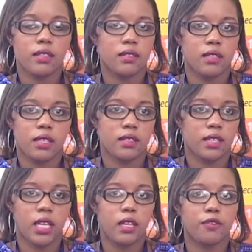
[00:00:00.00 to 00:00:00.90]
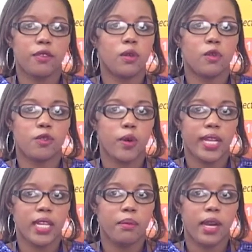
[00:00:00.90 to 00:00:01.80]
is key for
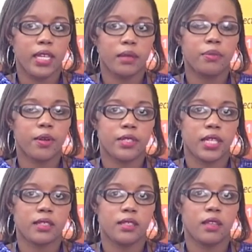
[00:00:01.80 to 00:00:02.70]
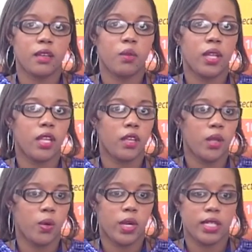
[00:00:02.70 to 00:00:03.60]
any mining project, whether
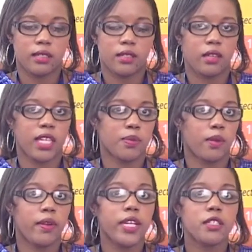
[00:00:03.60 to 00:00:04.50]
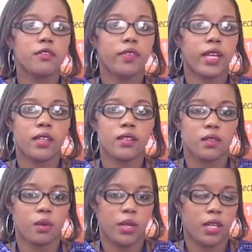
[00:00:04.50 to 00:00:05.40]
you're at exploration
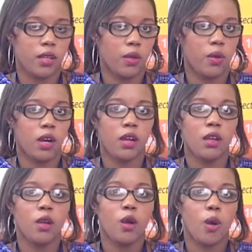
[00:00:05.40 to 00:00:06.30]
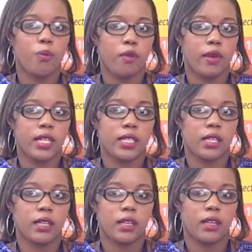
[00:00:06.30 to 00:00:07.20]
phase or whether you are
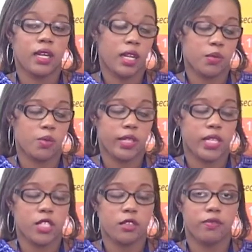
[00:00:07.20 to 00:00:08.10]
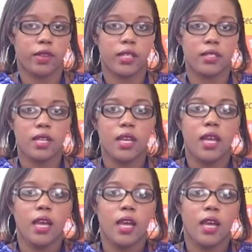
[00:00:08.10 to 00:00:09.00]
operating at the exploitation phase.
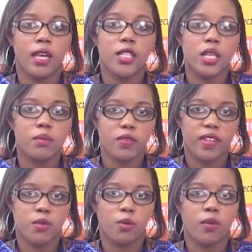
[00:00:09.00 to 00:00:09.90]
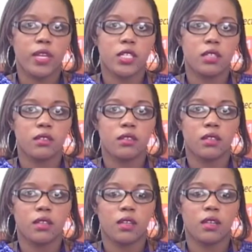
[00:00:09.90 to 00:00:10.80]
In terms of
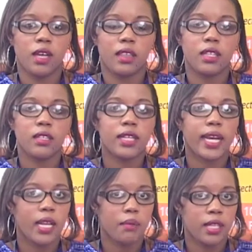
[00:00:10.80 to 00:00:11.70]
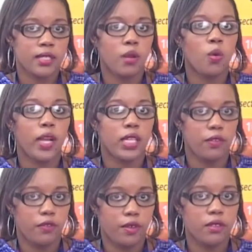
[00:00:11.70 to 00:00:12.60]
exploration, I think the dynamics are quite
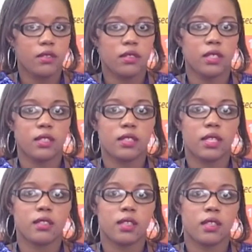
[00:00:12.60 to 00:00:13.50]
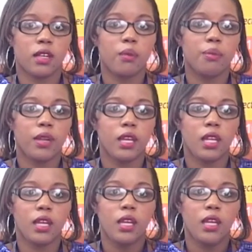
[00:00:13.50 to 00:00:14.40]
different in the sense that the
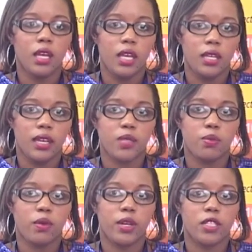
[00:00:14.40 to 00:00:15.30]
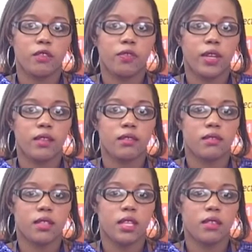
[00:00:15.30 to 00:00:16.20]
company in the exploration
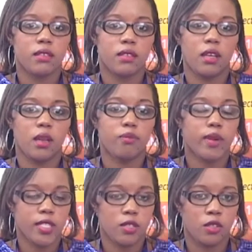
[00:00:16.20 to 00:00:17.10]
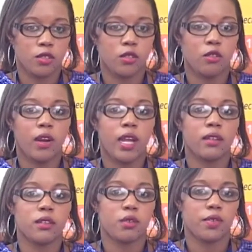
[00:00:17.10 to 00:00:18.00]
phase is present on the
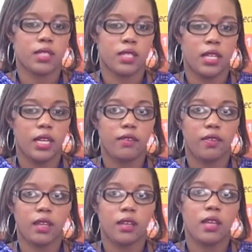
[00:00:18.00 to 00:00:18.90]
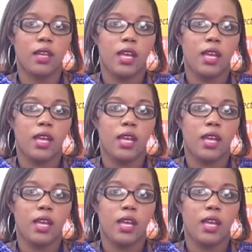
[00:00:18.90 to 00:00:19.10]
ground, obviously living